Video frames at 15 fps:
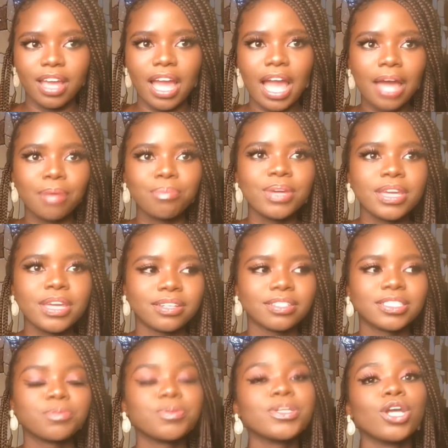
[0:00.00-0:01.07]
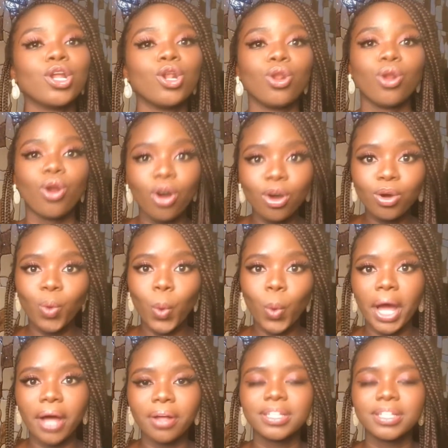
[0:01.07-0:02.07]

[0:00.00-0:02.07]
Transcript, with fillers: I mean, it's been a long while,